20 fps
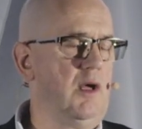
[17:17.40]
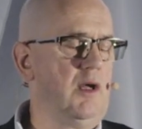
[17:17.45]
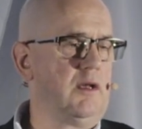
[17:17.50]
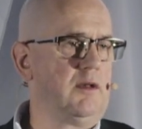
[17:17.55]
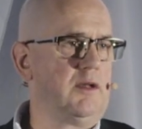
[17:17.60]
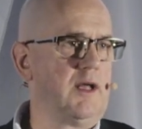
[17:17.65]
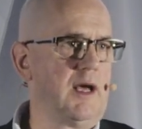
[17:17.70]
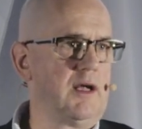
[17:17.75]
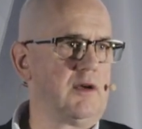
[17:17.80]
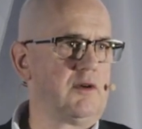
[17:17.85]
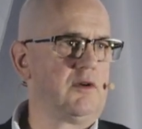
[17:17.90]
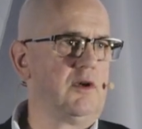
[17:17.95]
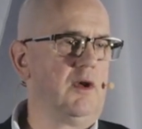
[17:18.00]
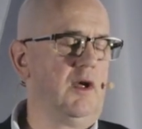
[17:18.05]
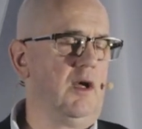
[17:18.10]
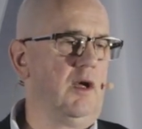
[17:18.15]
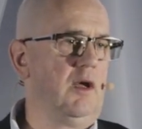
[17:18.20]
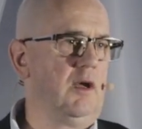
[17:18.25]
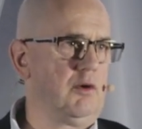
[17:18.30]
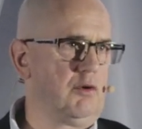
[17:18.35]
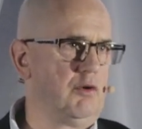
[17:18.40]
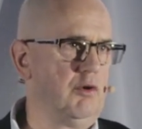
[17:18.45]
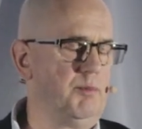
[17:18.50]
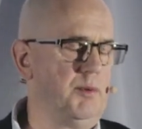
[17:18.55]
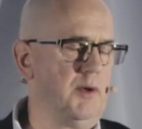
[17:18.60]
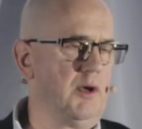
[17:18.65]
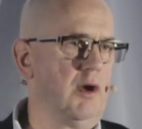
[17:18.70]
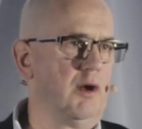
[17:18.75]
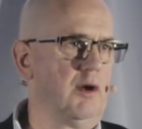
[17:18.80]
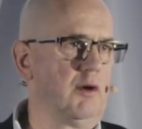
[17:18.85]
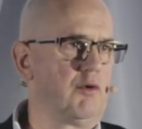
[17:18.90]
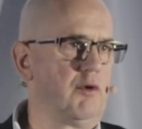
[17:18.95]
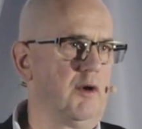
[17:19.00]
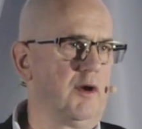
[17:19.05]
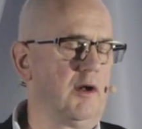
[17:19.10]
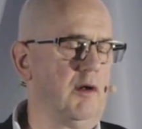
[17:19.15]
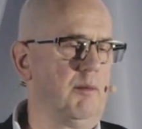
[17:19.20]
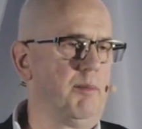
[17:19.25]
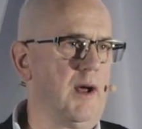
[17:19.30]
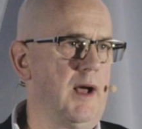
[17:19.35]
that could be on a
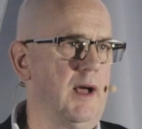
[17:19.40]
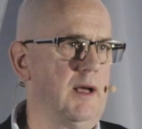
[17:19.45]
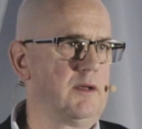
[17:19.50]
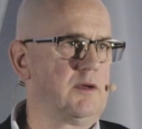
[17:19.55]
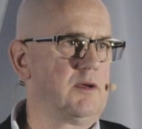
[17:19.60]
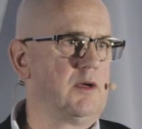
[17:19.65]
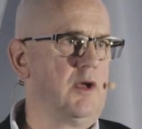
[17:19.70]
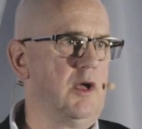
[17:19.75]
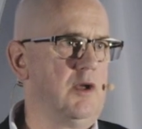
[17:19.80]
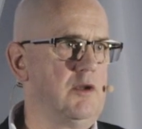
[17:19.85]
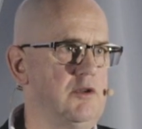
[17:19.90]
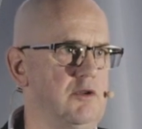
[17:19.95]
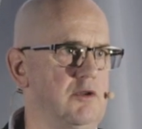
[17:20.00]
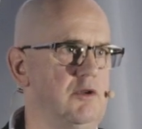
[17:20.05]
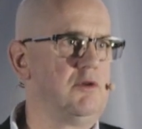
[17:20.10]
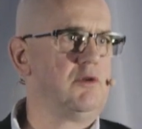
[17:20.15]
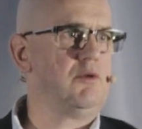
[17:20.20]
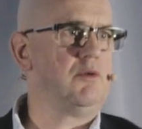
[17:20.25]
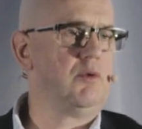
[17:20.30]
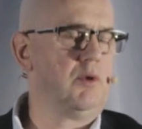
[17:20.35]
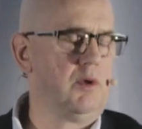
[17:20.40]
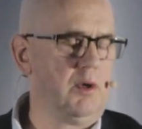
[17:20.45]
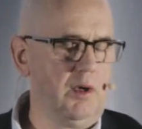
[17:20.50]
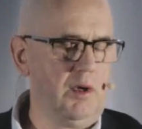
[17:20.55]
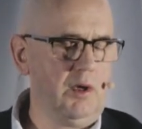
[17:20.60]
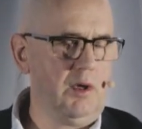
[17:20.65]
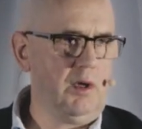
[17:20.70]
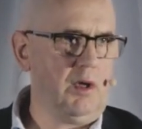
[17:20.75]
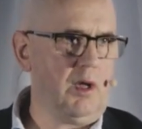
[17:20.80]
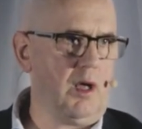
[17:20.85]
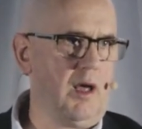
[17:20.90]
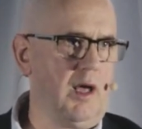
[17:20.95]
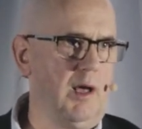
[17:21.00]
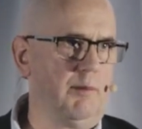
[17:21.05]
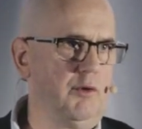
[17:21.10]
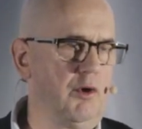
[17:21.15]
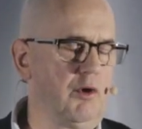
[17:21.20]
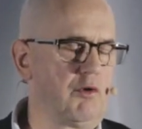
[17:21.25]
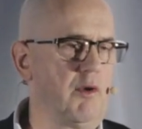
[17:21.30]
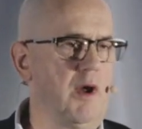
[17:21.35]
critical path to
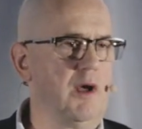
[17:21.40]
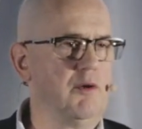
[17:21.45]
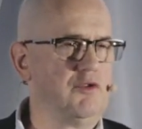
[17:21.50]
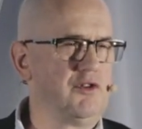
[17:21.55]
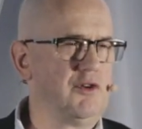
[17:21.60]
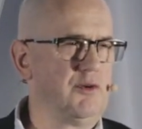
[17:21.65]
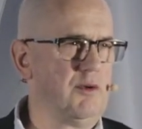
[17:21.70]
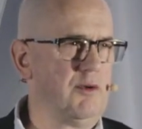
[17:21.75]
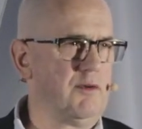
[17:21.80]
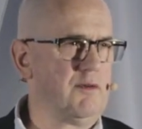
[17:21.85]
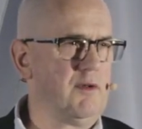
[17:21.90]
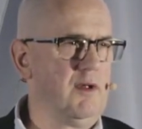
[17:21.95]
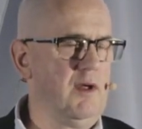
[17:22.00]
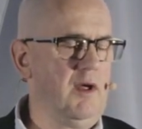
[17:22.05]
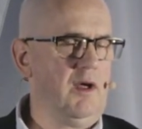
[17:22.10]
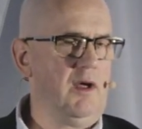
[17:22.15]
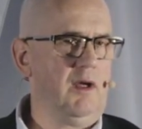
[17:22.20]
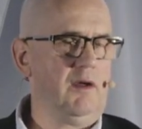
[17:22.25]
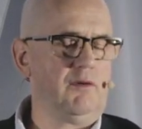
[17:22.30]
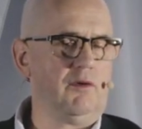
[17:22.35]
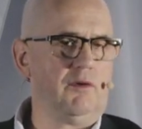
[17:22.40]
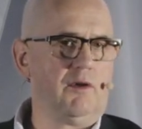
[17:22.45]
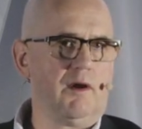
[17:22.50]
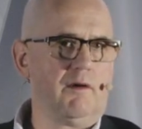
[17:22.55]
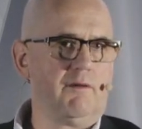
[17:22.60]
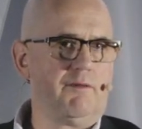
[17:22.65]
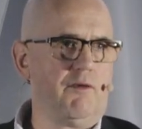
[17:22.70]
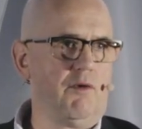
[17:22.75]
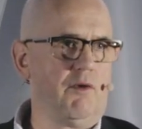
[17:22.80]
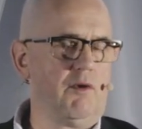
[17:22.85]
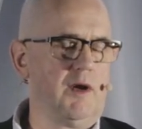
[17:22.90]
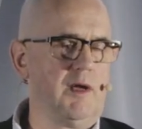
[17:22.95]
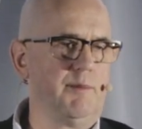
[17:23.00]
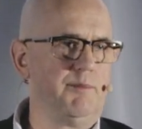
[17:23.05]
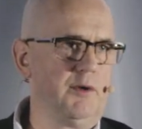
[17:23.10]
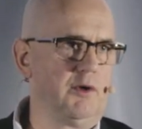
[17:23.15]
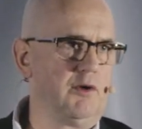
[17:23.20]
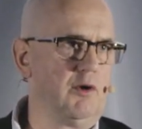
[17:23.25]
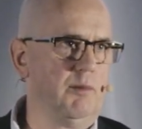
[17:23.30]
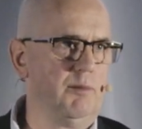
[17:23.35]
your crown jewels. So therefore, it
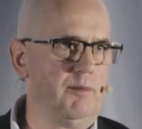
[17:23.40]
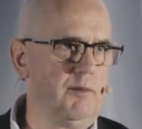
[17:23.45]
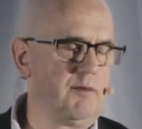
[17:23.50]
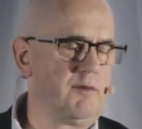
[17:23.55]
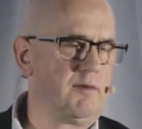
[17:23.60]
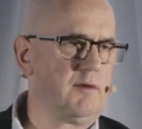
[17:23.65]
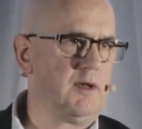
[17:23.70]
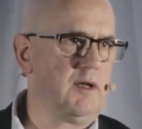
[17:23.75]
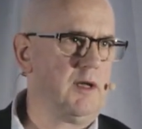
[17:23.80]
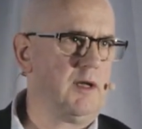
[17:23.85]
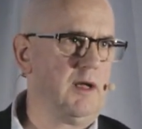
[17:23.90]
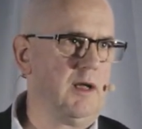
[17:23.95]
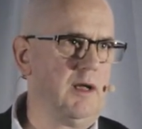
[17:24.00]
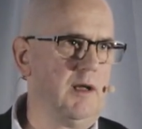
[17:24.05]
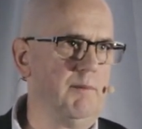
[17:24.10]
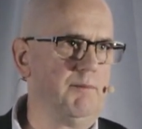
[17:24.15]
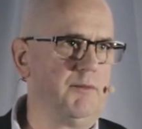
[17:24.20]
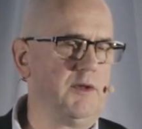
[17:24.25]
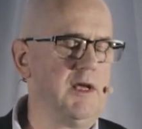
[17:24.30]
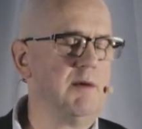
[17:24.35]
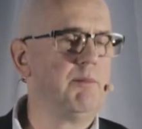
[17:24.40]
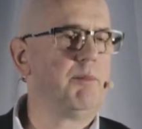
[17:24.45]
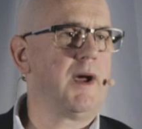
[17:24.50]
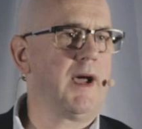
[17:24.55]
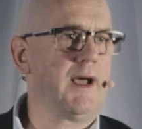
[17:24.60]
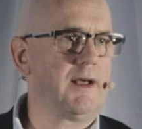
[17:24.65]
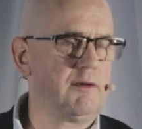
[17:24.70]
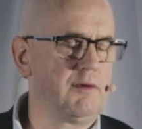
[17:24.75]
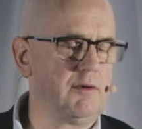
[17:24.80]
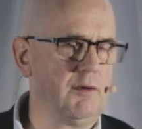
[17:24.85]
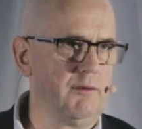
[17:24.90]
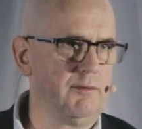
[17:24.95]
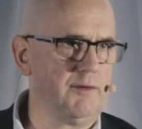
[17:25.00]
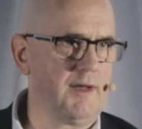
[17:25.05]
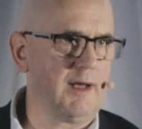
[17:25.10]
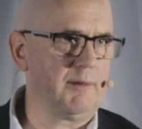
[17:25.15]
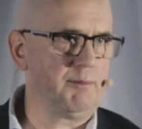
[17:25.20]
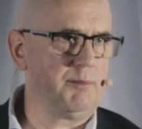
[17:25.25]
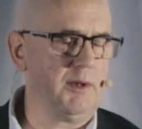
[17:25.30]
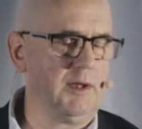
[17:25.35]
becomes the impact of
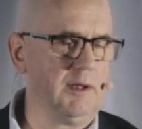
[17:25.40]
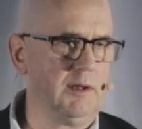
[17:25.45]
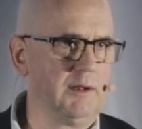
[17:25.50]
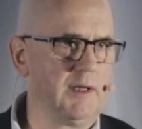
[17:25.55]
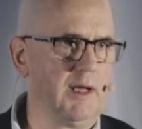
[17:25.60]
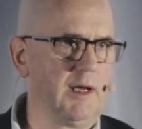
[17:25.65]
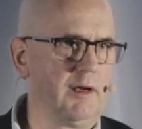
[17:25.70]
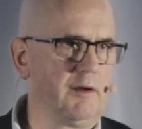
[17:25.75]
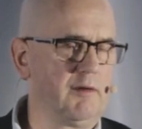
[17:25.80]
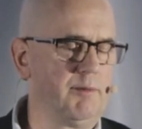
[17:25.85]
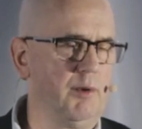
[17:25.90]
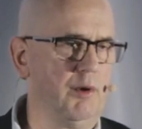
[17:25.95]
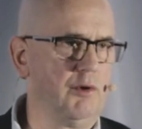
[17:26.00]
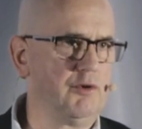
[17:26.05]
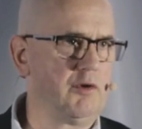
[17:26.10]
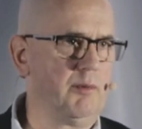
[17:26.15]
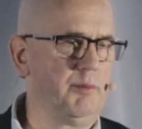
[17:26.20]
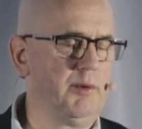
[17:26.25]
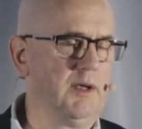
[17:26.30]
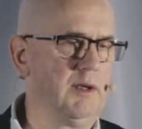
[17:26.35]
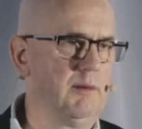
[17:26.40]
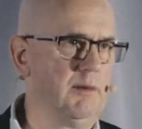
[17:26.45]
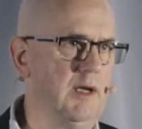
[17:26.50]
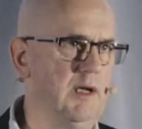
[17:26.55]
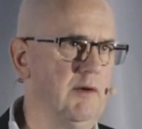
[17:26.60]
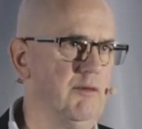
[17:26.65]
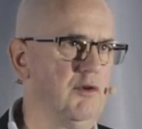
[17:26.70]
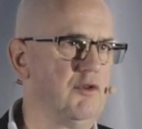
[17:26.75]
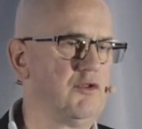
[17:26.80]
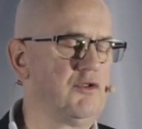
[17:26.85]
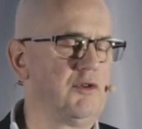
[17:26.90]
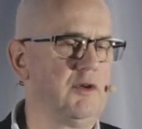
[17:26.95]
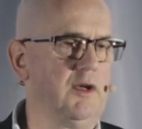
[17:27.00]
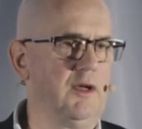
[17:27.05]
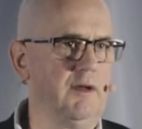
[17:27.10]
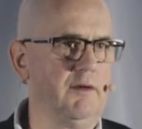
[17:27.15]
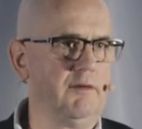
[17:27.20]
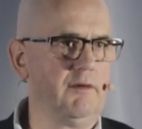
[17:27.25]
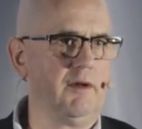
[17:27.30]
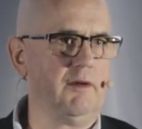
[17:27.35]
that exposure being leveraged
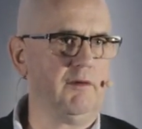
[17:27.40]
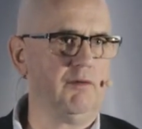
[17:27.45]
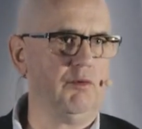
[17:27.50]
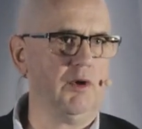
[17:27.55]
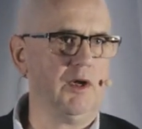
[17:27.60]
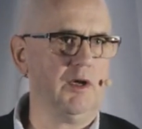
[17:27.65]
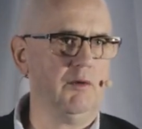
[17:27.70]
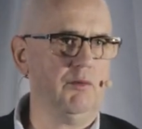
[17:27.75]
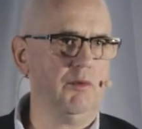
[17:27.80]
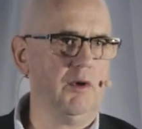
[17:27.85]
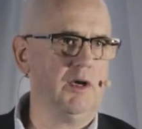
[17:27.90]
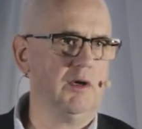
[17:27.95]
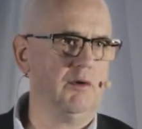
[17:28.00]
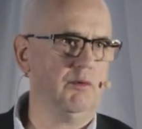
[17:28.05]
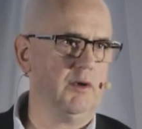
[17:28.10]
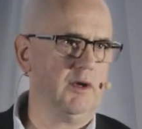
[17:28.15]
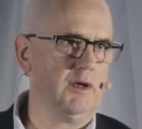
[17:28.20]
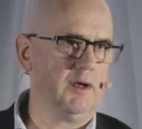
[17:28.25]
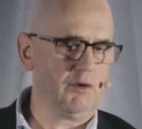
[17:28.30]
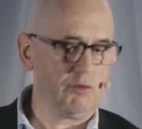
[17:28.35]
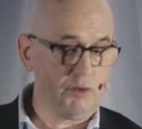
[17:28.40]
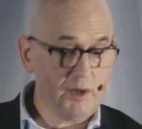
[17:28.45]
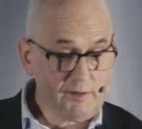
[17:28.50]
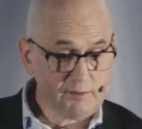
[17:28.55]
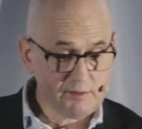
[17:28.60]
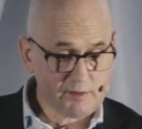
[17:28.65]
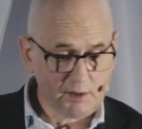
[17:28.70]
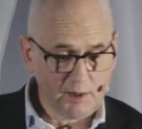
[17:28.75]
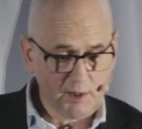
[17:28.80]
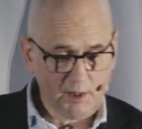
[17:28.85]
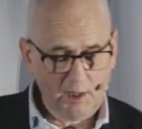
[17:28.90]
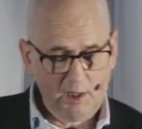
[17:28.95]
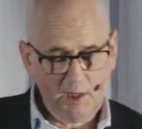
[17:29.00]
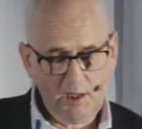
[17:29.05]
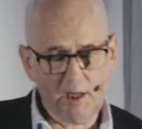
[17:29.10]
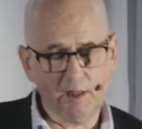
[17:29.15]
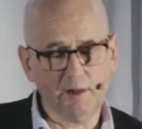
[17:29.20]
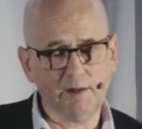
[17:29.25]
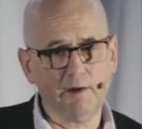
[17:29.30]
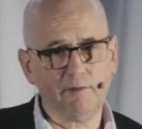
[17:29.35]
is really, really, really increased,
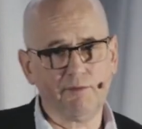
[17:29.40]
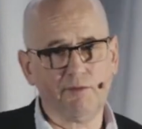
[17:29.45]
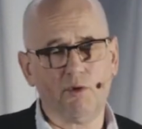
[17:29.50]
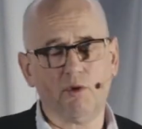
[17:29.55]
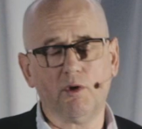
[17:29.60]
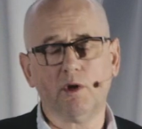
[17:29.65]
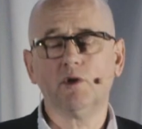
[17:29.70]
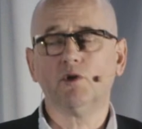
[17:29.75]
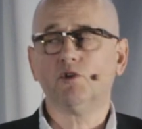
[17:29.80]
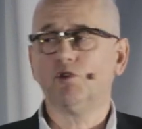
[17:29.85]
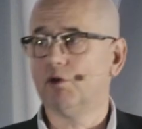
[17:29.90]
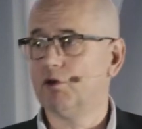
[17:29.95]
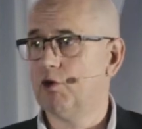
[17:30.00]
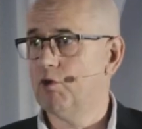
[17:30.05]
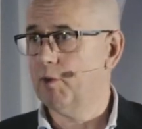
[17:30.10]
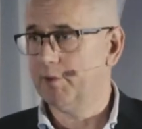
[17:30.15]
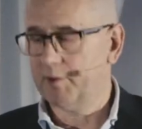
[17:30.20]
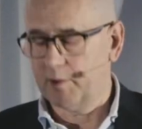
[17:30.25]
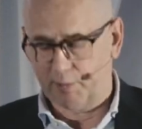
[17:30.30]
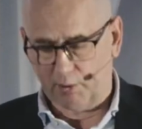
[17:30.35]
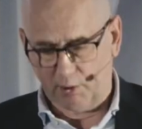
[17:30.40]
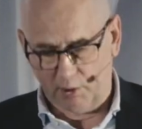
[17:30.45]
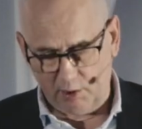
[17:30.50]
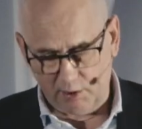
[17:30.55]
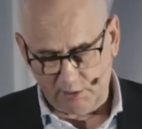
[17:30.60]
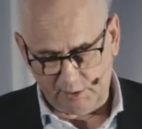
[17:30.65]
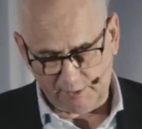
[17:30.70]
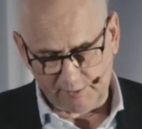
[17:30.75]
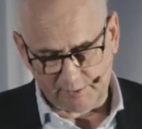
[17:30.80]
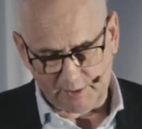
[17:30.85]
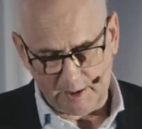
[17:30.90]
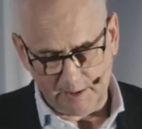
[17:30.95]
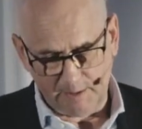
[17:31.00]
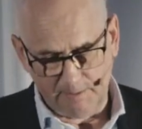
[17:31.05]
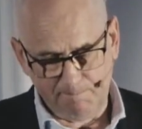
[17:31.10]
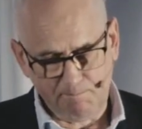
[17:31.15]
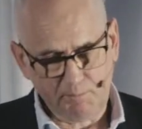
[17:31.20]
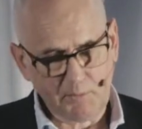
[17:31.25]
and therefore should go up the priority scale.